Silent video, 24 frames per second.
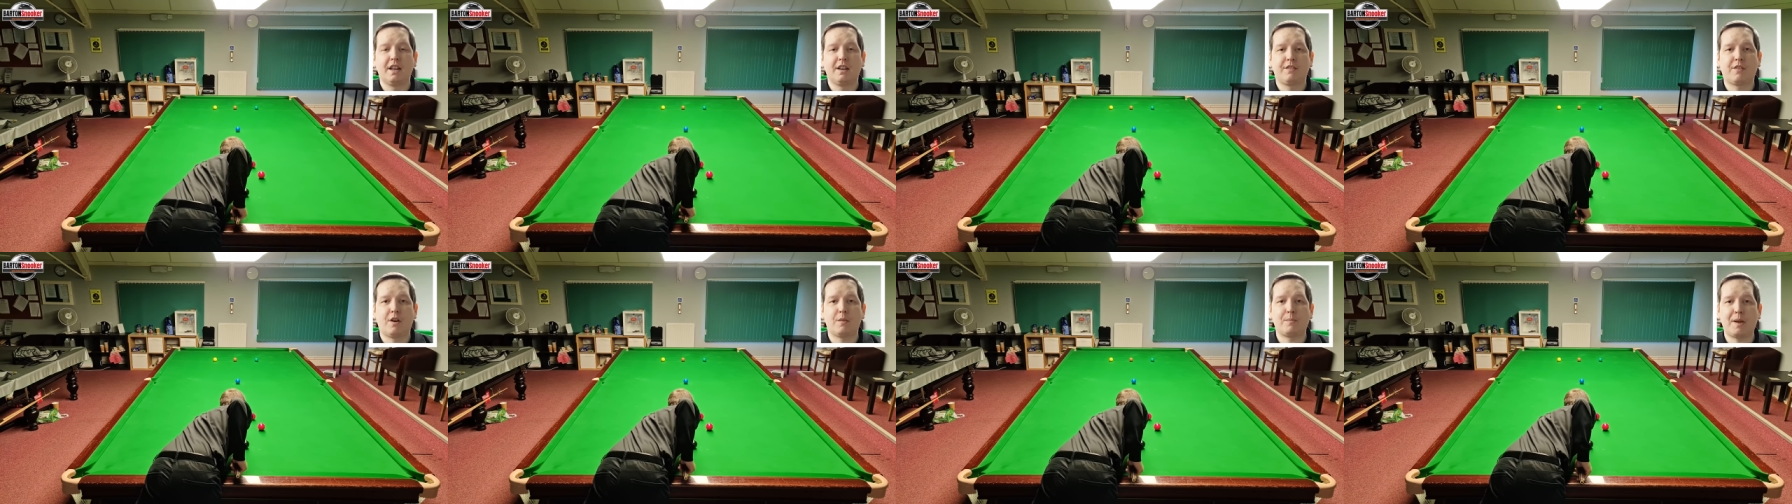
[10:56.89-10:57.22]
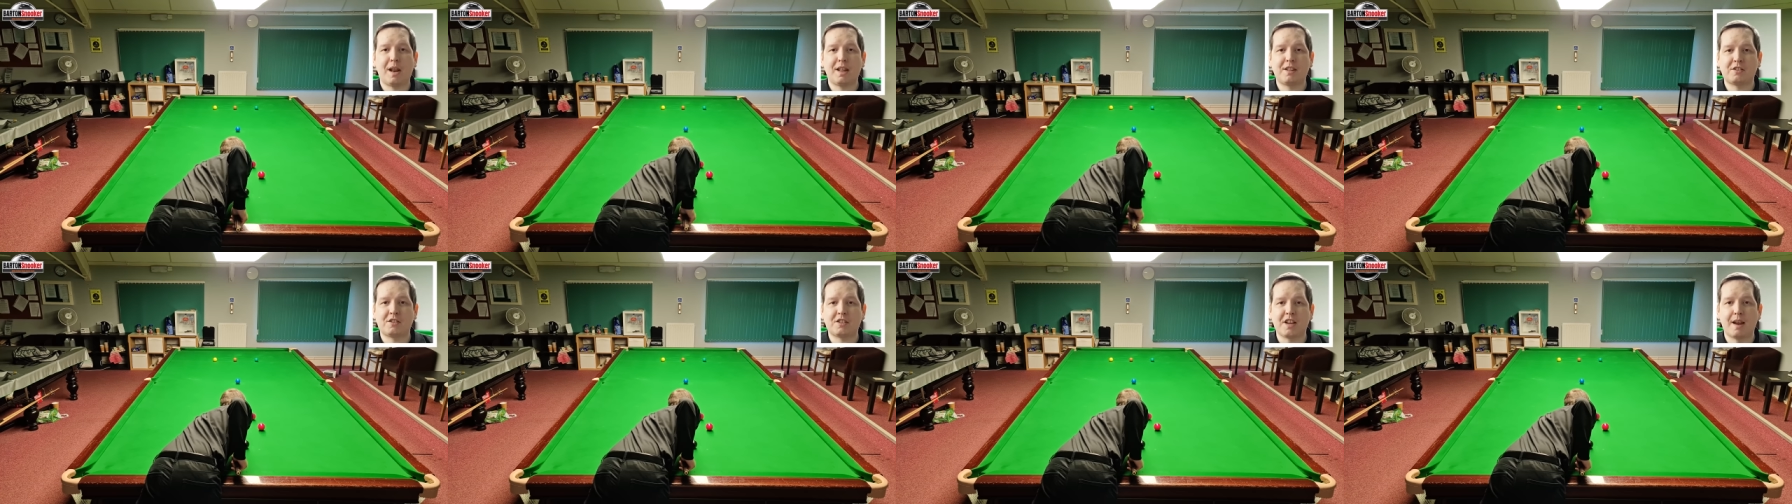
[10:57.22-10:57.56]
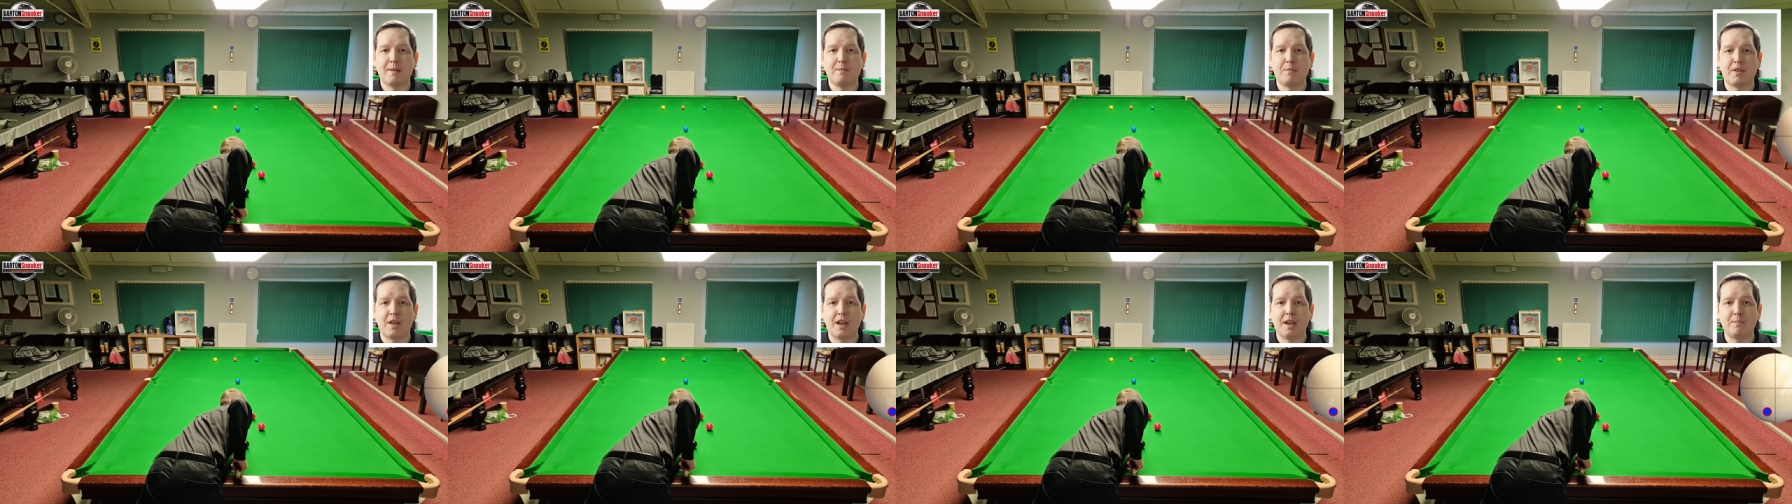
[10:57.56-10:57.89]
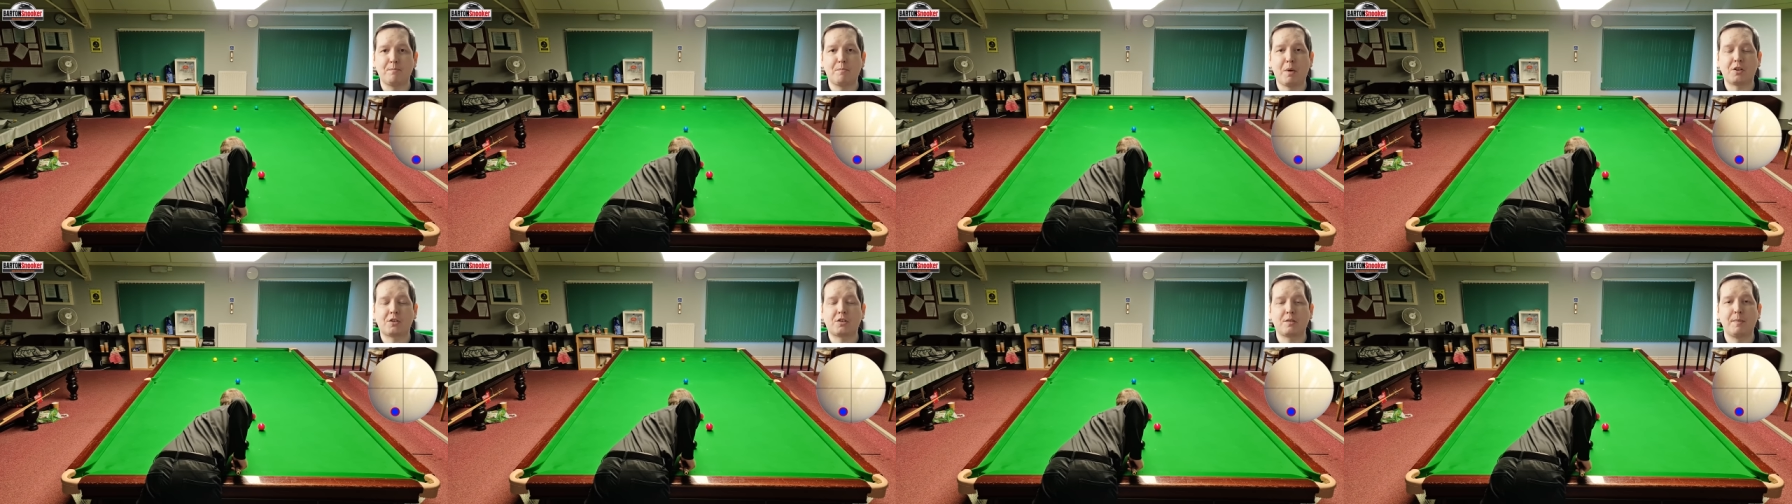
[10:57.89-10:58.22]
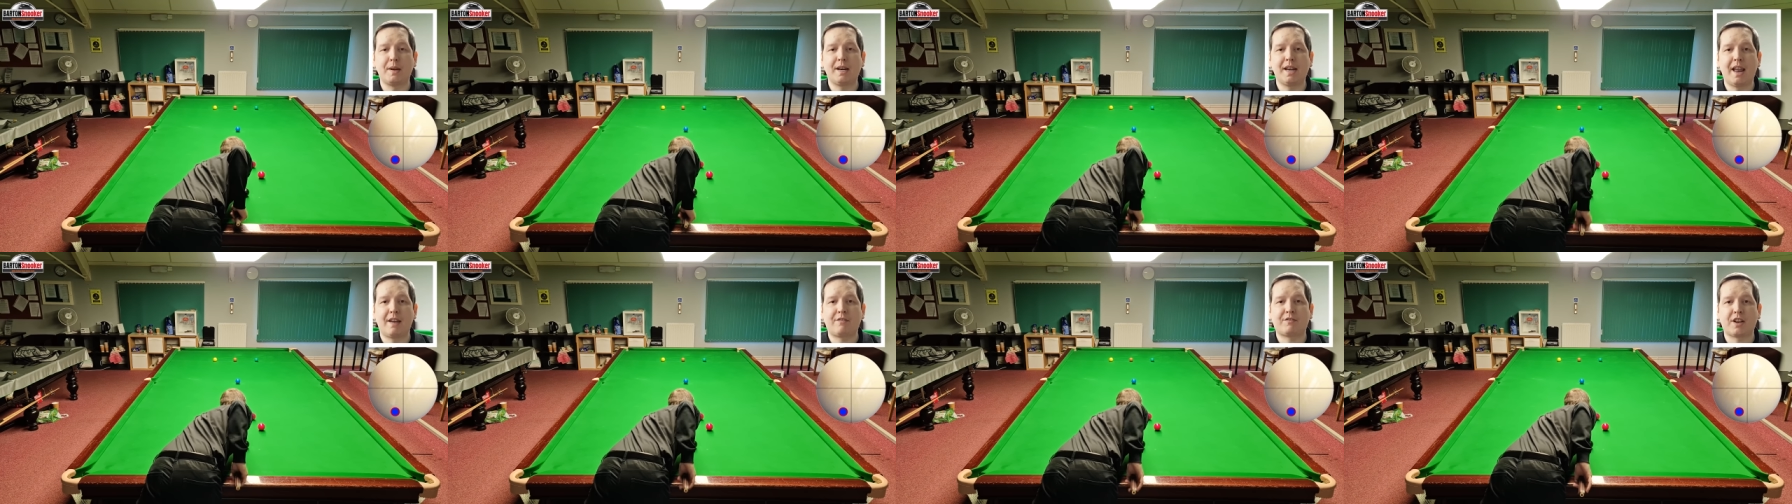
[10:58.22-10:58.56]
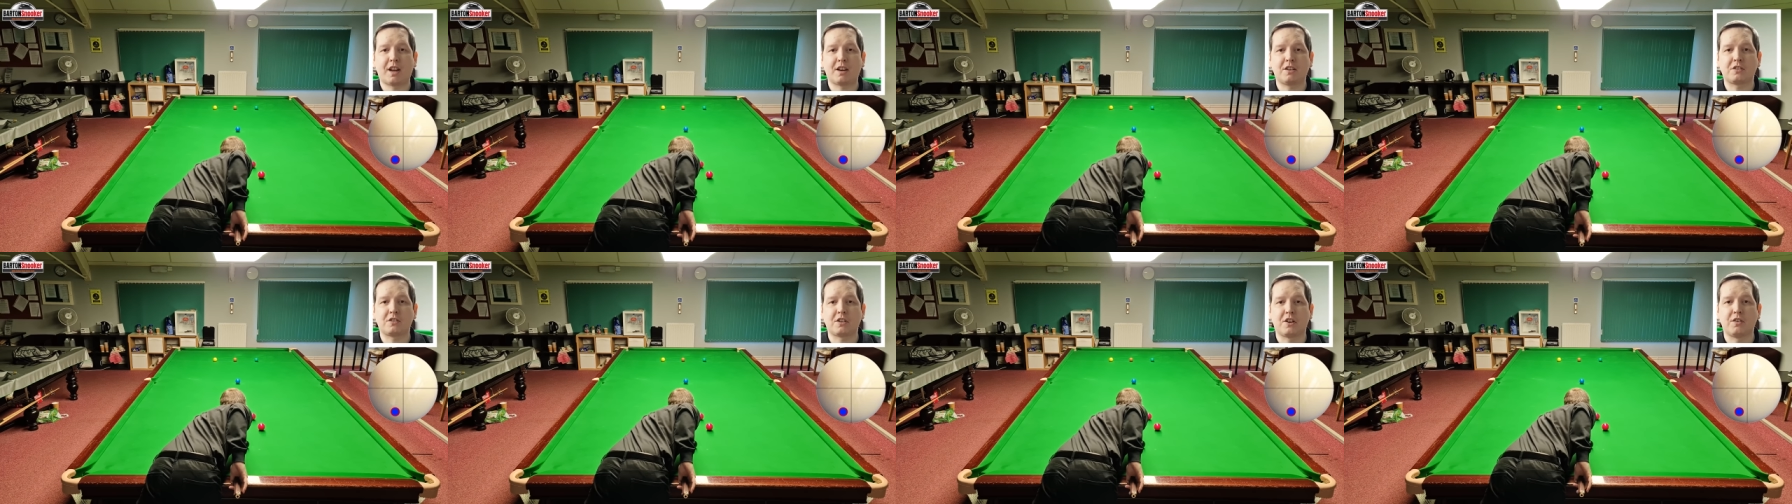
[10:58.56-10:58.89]
if I play the same thing, bottom and
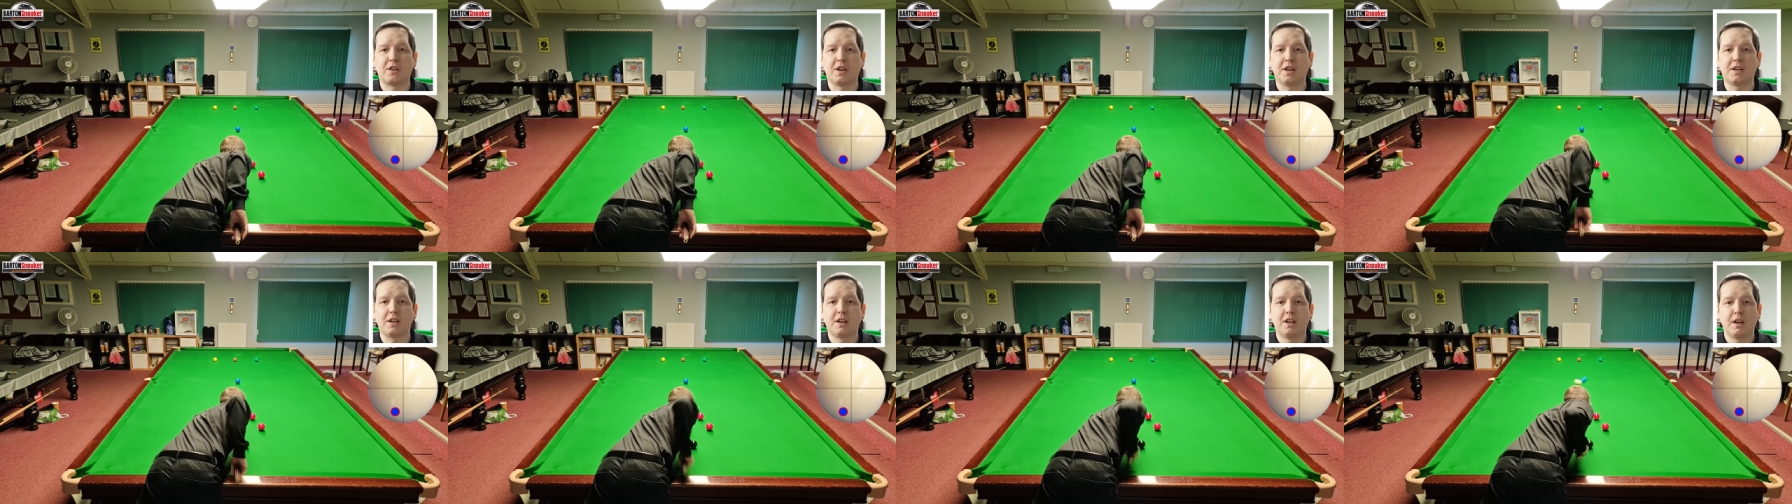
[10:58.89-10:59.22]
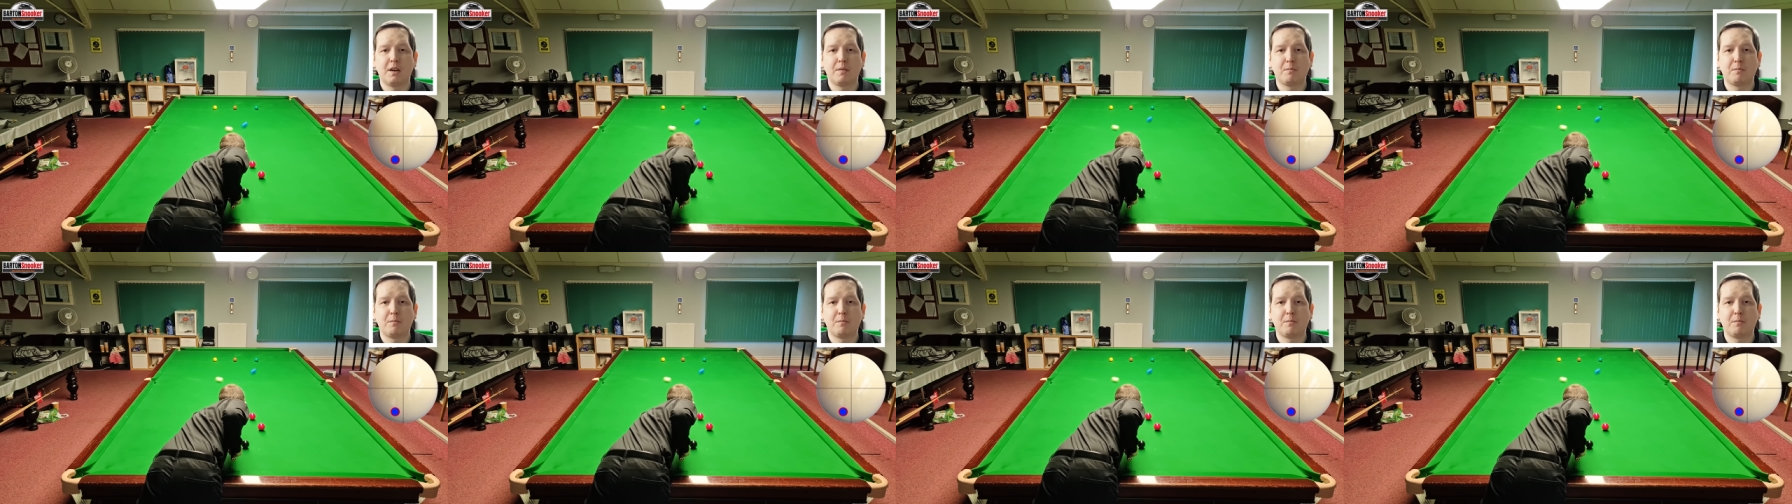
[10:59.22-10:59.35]
left-hand side,